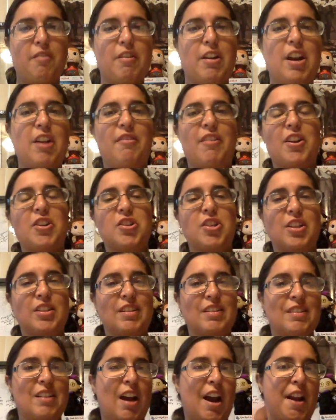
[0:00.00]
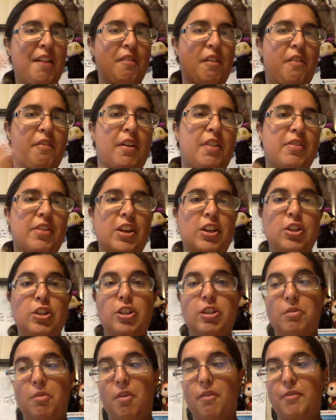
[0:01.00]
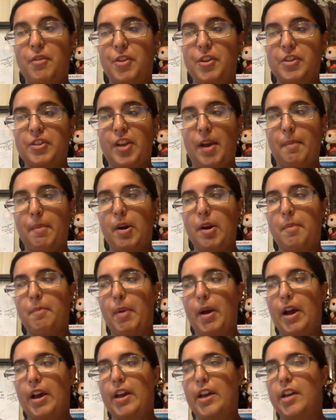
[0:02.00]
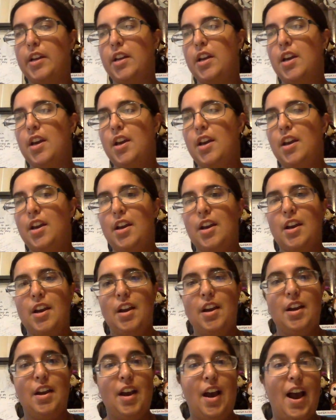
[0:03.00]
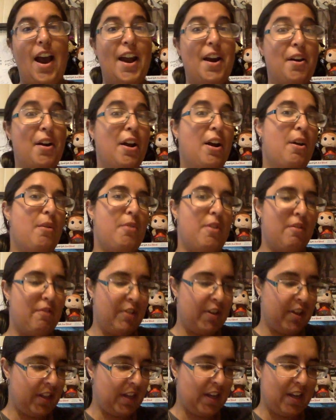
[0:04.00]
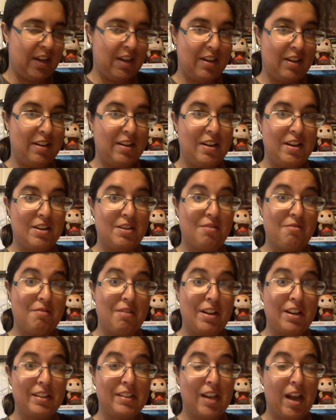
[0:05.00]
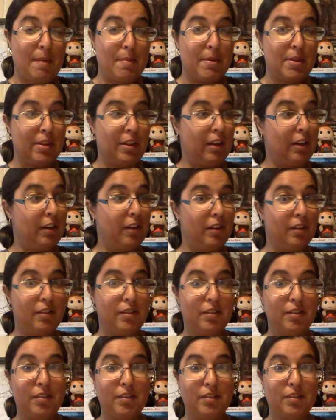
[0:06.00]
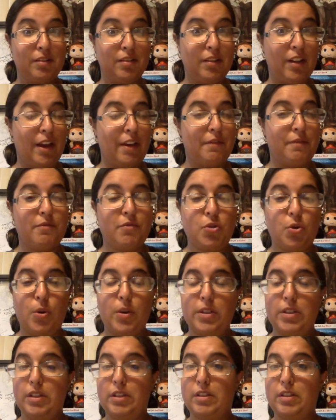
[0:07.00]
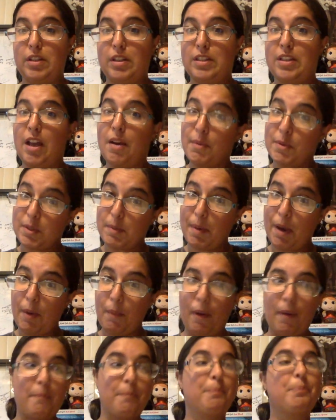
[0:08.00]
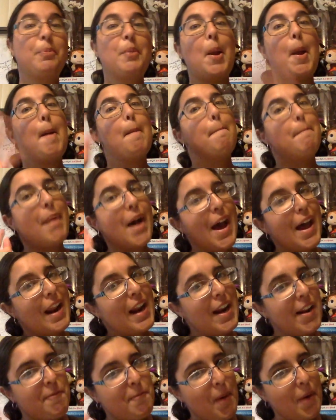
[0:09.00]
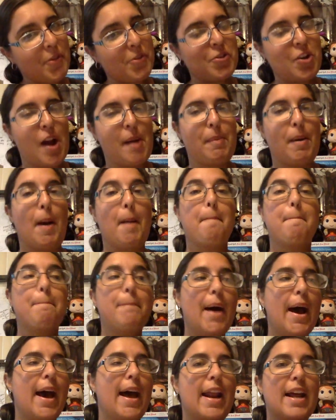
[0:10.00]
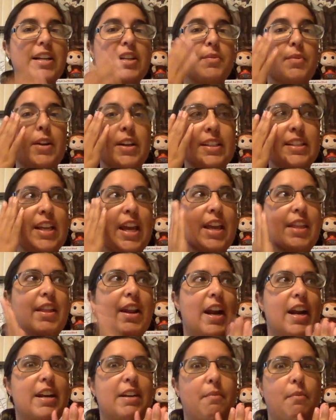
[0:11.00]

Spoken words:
Reading Rush because it's kind of a fun thing to do over the summer, but I don't know. They really need to re-examine their life choices because that was a bad one. But enough about the drama. But I do want to say that